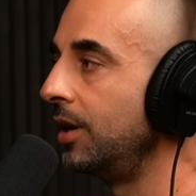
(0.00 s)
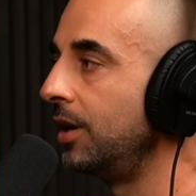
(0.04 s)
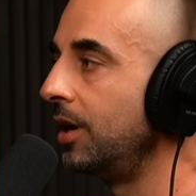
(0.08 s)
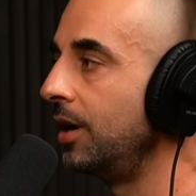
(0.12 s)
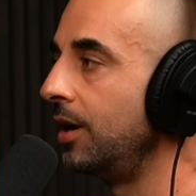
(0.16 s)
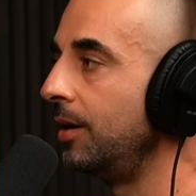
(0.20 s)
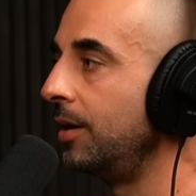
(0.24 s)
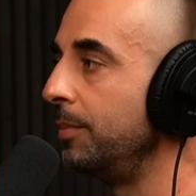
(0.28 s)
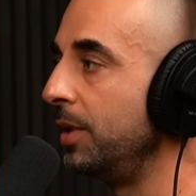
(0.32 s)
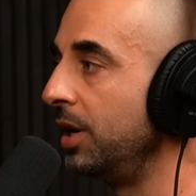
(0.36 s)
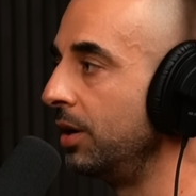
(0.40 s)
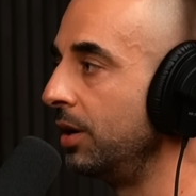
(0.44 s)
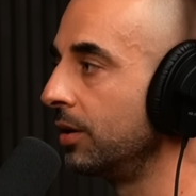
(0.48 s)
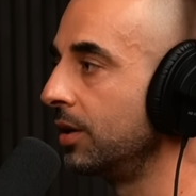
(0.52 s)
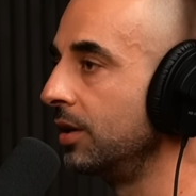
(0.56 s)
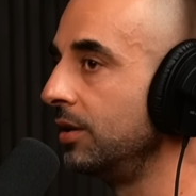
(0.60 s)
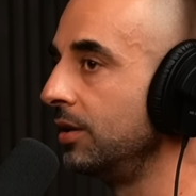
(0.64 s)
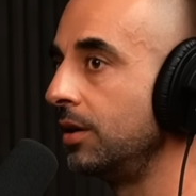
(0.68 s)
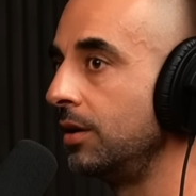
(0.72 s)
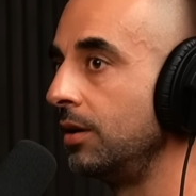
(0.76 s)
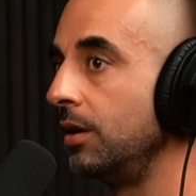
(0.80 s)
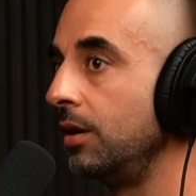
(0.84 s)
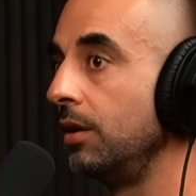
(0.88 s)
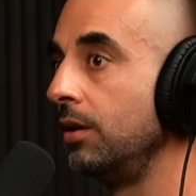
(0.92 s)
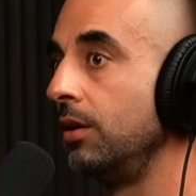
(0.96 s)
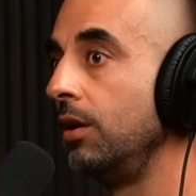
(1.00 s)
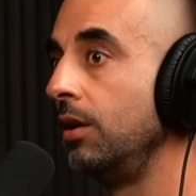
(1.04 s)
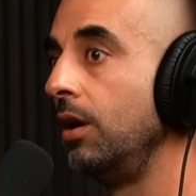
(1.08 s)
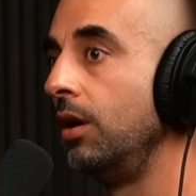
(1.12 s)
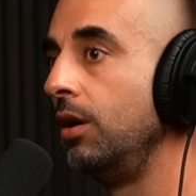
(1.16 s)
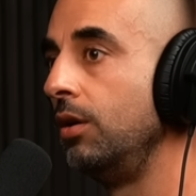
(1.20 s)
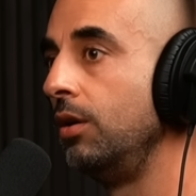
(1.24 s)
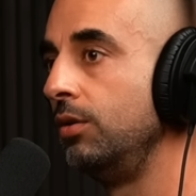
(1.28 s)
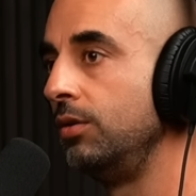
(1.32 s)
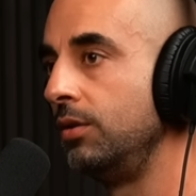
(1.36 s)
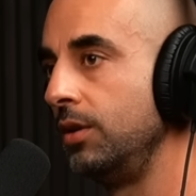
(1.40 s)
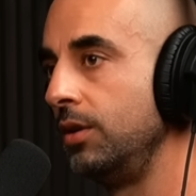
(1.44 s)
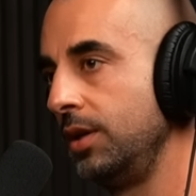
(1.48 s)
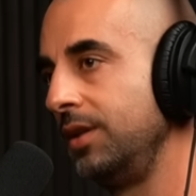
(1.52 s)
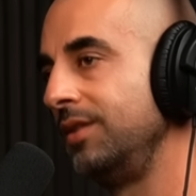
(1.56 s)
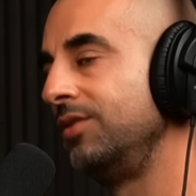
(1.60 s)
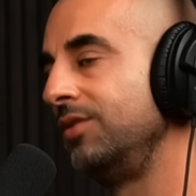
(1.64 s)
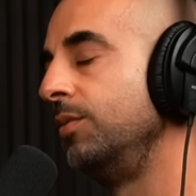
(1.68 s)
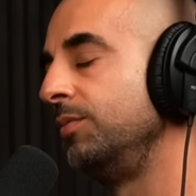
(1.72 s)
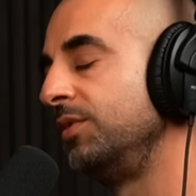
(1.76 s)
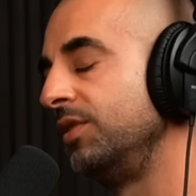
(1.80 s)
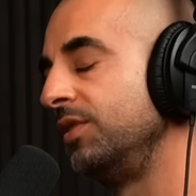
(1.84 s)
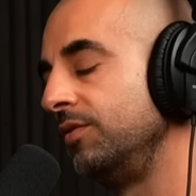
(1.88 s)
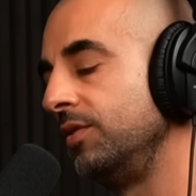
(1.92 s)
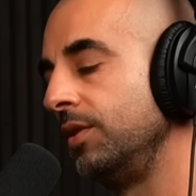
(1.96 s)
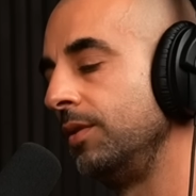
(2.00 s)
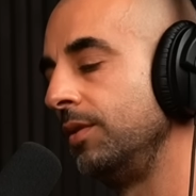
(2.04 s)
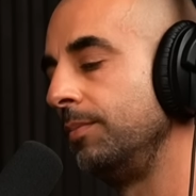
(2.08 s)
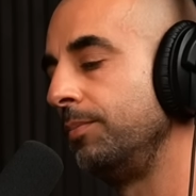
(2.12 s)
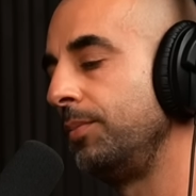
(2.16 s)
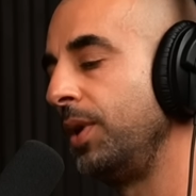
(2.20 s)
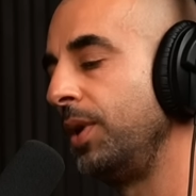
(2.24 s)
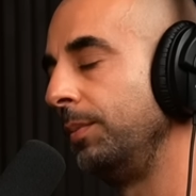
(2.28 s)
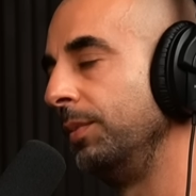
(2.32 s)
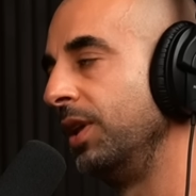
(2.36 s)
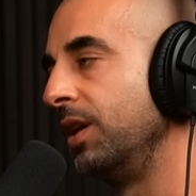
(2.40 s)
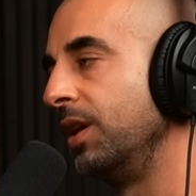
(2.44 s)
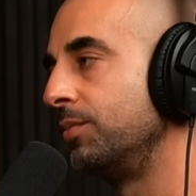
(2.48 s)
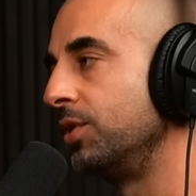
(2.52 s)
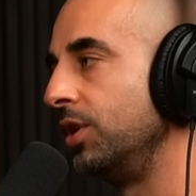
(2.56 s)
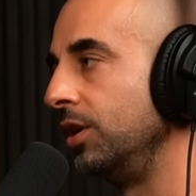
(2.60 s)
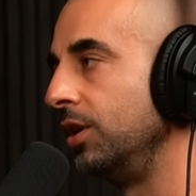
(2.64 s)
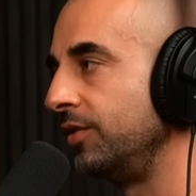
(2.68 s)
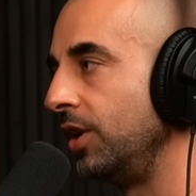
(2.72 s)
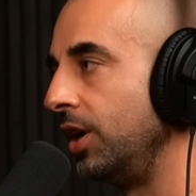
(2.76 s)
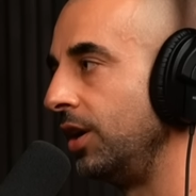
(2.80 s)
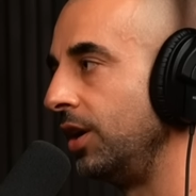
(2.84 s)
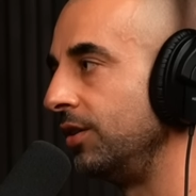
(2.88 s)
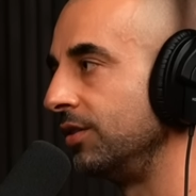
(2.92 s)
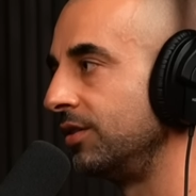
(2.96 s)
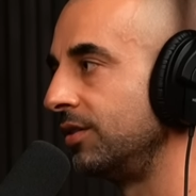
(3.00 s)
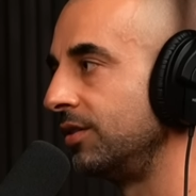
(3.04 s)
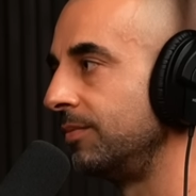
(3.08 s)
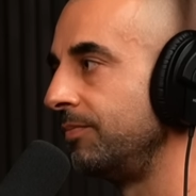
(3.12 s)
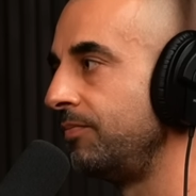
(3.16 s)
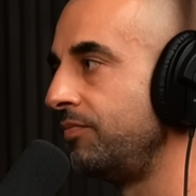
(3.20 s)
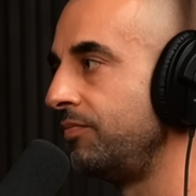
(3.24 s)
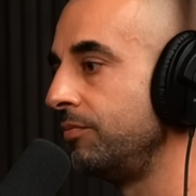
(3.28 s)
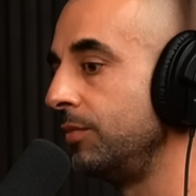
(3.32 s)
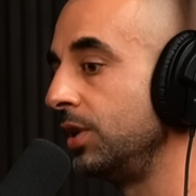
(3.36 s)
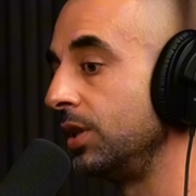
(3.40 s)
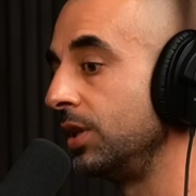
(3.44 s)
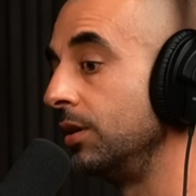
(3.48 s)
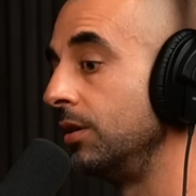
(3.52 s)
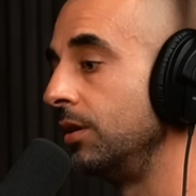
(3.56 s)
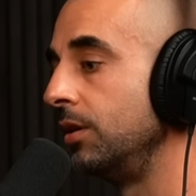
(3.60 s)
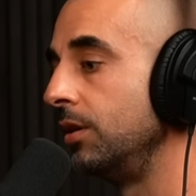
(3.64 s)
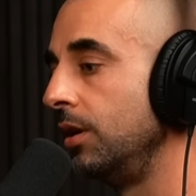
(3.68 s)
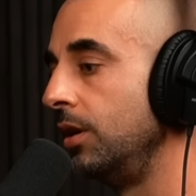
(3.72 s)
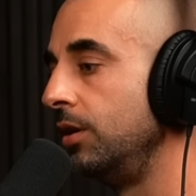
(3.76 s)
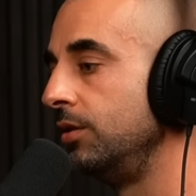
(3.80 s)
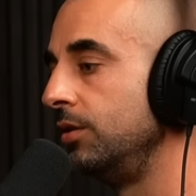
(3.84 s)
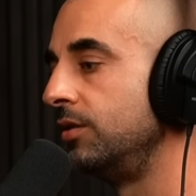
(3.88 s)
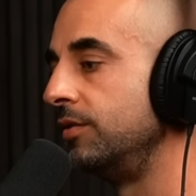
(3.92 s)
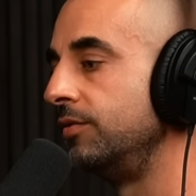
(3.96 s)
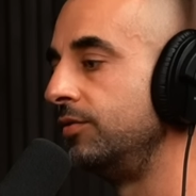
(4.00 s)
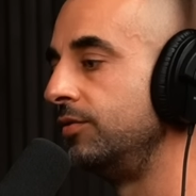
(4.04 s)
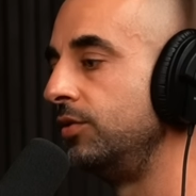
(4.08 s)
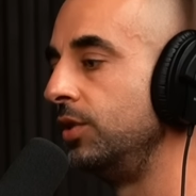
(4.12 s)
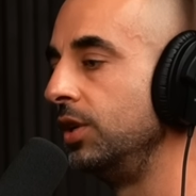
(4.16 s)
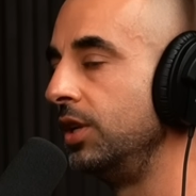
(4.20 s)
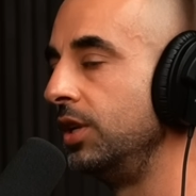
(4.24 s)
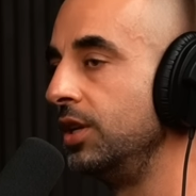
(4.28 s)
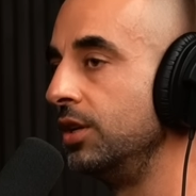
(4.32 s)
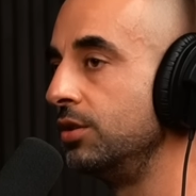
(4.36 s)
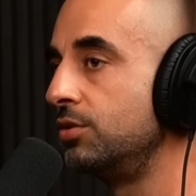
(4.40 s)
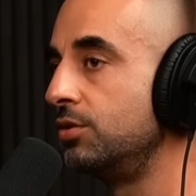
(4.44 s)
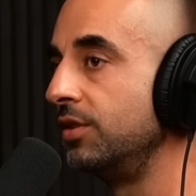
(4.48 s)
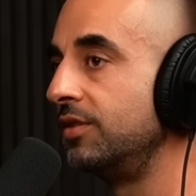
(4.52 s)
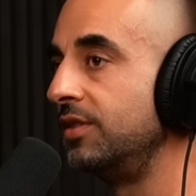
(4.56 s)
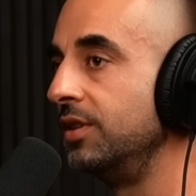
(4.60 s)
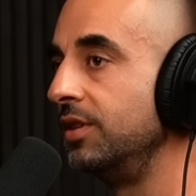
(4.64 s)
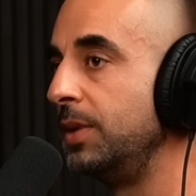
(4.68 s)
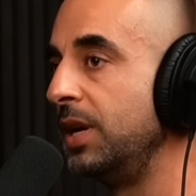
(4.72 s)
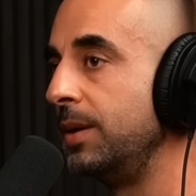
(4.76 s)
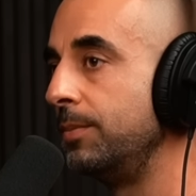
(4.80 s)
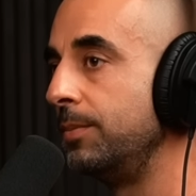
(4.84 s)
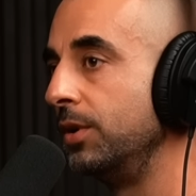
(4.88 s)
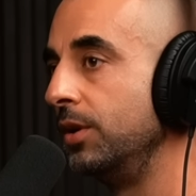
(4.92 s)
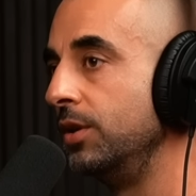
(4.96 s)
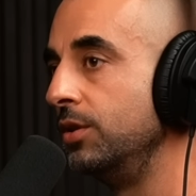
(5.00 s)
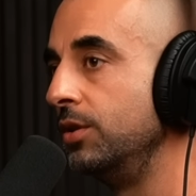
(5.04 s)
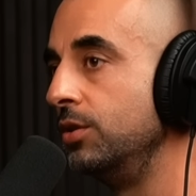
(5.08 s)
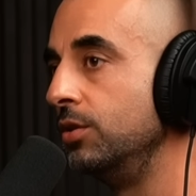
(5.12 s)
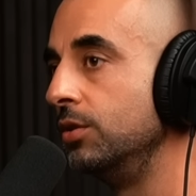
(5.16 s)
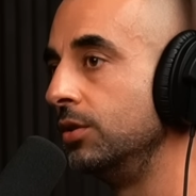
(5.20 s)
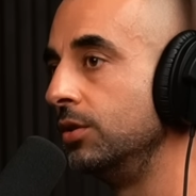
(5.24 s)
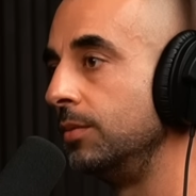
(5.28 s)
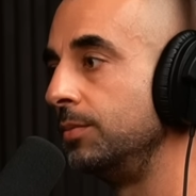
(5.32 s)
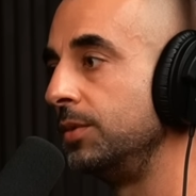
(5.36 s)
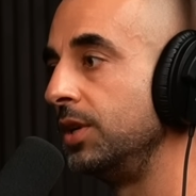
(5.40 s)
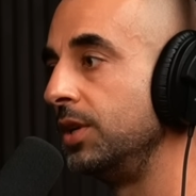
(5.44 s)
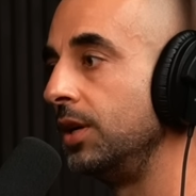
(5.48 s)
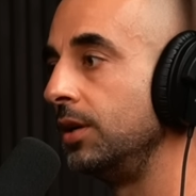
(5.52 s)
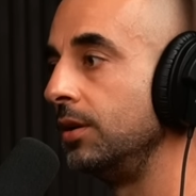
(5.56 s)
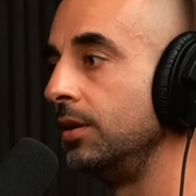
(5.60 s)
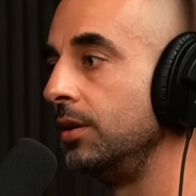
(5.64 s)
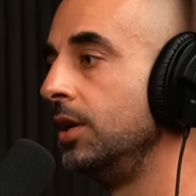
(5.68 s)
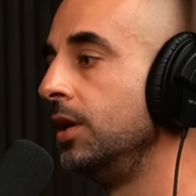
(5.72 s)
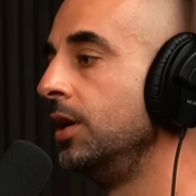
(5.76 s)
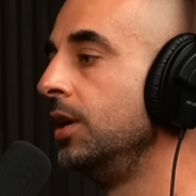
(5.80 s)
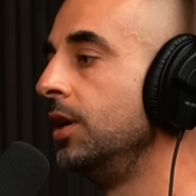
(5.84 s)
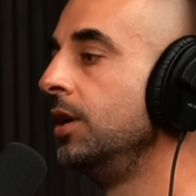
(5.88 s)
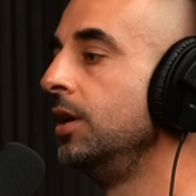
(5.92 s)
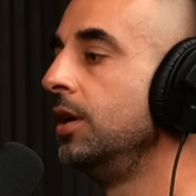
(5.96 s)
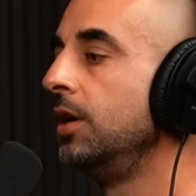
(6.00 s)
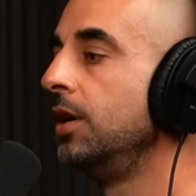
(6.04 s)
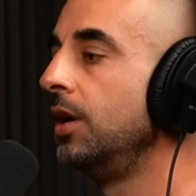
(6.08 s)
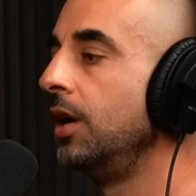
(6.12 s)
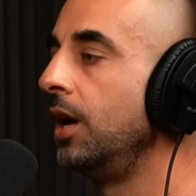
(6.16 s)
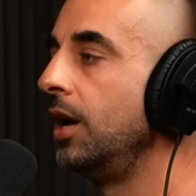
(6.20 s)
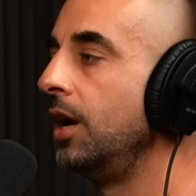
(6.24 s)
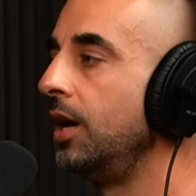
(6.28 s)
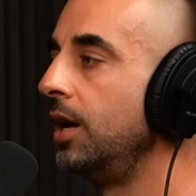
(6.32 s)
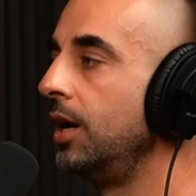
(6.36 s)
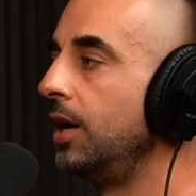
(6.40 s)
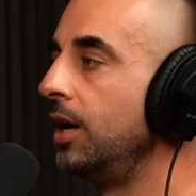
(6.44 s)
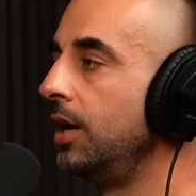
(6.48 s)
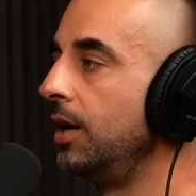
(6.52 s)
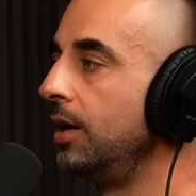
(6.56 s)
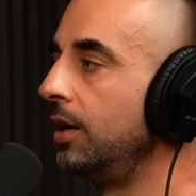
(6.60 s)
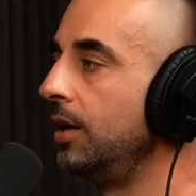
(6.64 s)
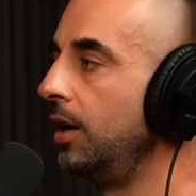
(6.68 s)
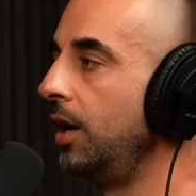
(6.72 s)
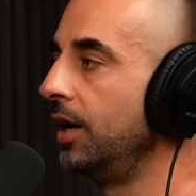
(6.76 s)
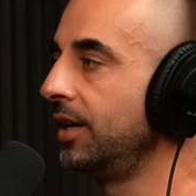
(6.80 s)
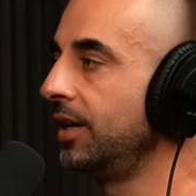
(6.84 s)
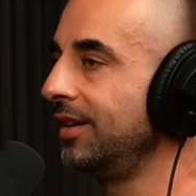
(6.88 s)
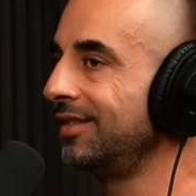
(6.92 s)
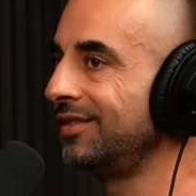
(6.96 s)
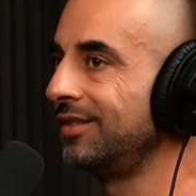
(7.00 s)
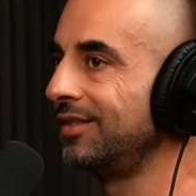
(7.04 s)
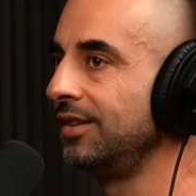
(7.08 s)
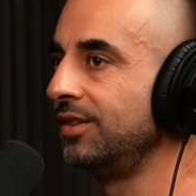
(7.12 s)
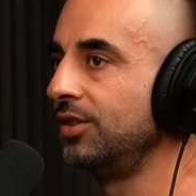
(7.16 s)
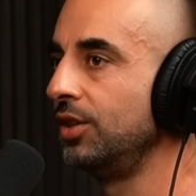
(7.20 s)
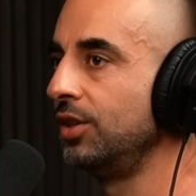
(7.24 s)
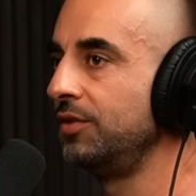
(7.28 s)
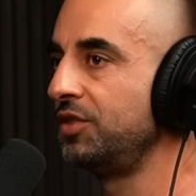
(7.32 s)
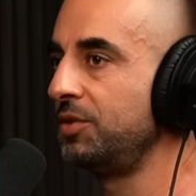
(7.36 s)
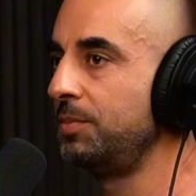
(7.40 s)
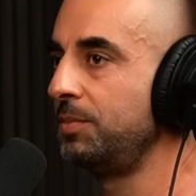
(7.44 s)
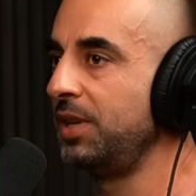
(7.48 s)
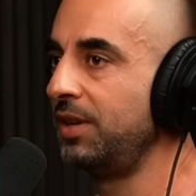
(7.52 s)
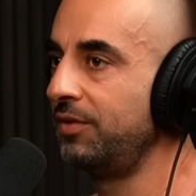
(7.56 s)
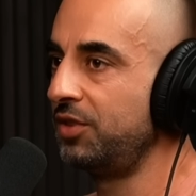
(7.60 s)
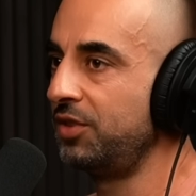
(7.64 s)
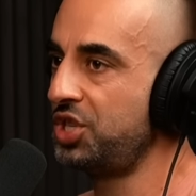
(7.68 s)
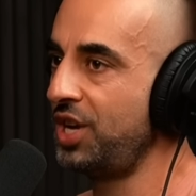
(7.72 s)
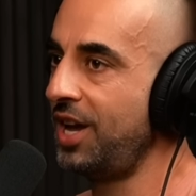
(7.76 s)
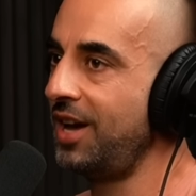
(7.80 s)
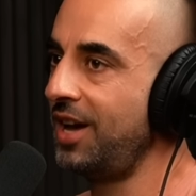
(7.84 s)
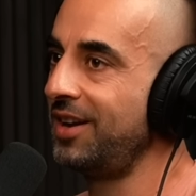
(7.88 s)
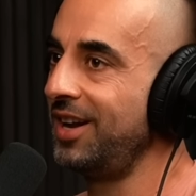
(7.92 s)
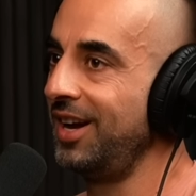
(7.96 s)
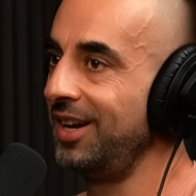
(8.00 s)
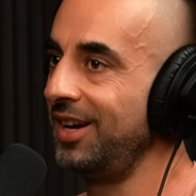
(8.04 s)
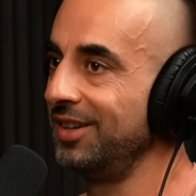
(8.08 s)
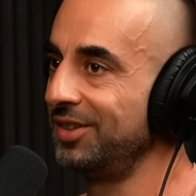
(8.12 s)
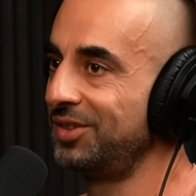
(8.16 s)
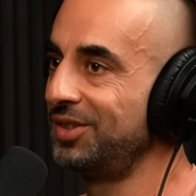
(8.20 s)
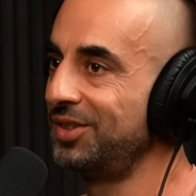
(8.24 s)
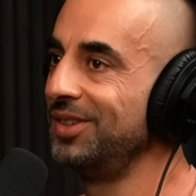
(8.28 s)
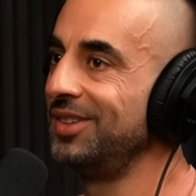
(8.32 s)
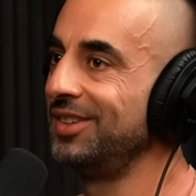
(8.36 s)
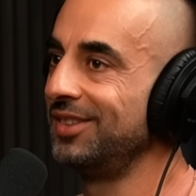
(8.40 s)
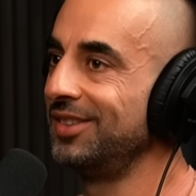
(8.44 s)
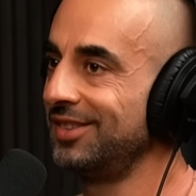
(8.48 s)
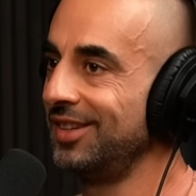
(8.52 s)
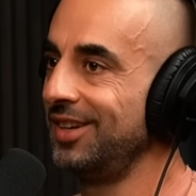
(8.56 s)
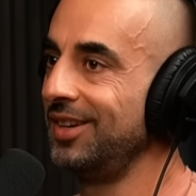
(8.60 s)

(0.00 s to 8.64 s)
American. There are loads in terms of public profiles, but there are loads of really interesting people in Europe that I guess deserve a bit of a shout out too.